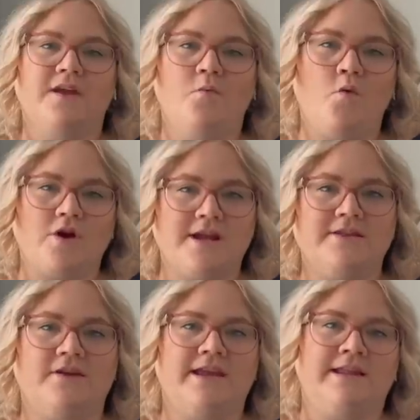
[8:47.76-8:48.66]
working
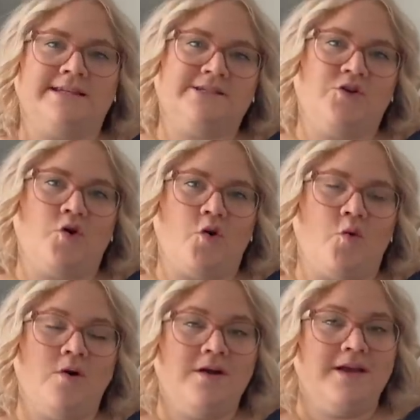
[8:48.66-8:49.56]
the heel as you
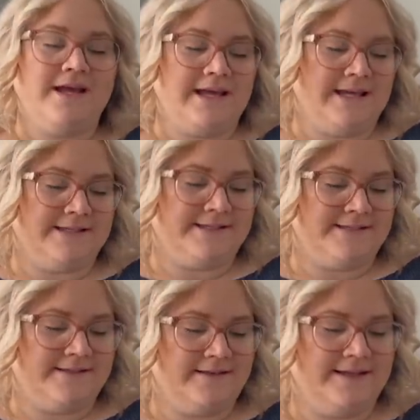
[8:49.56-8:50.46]
go
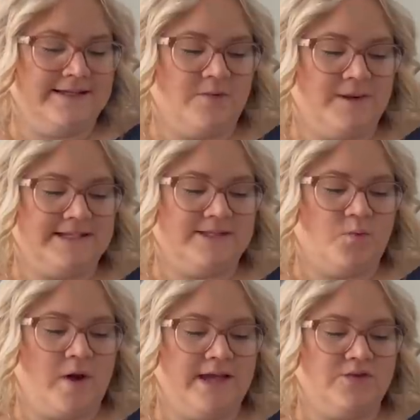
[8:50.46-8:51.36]
is is the best
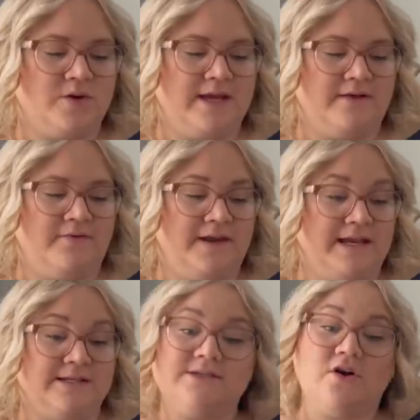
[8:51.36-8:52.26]
way to get a
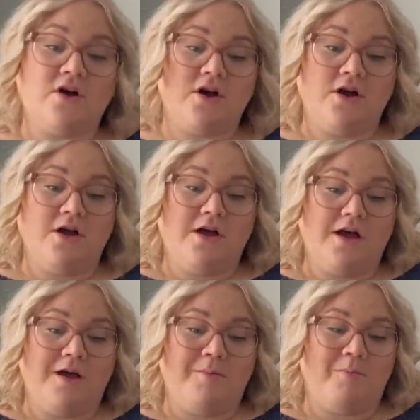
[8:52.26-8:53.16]
fitting sock
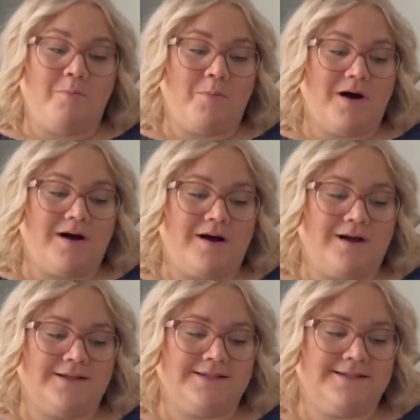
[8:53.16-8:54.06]

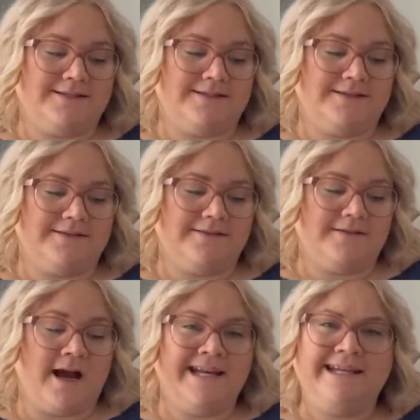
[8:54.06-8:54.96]
but
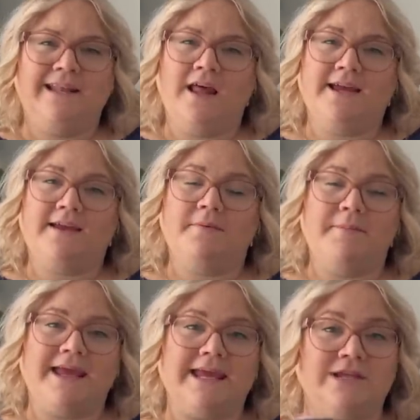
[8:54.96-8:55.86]
I did like
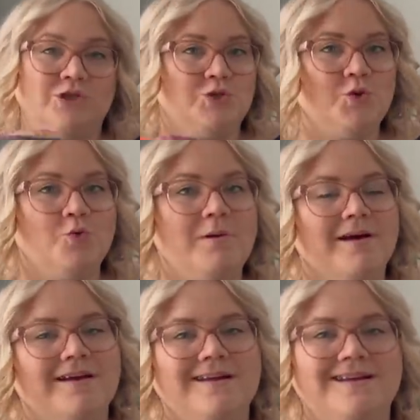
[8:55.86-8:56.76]
making the tube
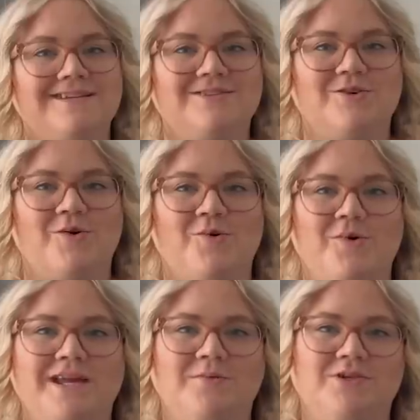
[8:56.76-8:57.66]
so
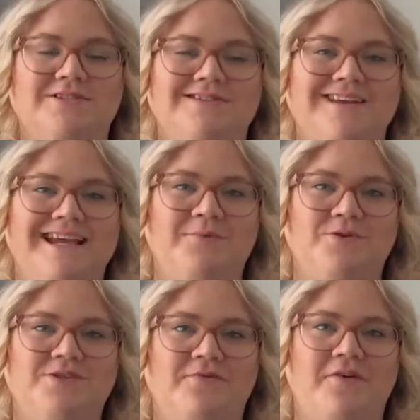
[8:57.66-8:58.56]
it was it
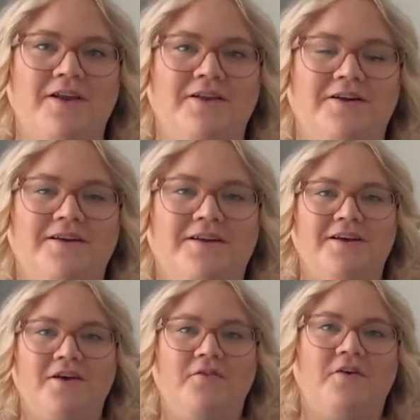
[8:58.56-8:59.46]
was a fun
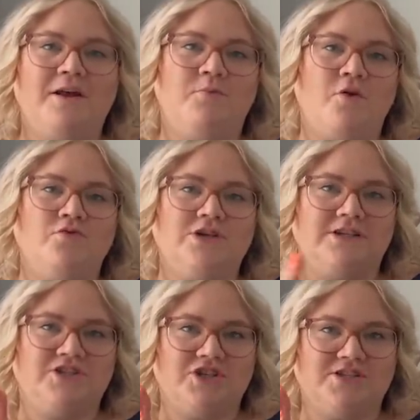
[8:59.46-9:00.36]
fun
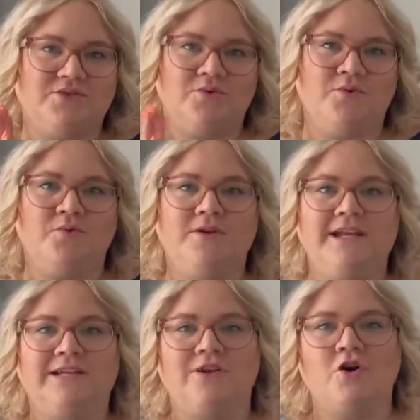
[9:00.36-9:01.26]
project just to
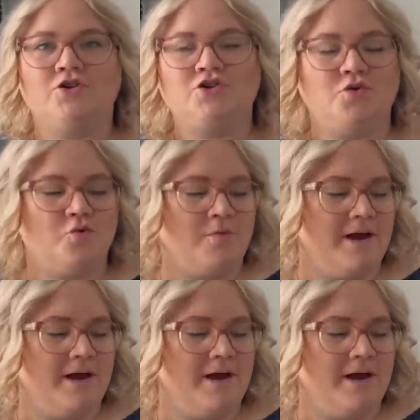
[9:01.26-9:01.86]
knit a long tube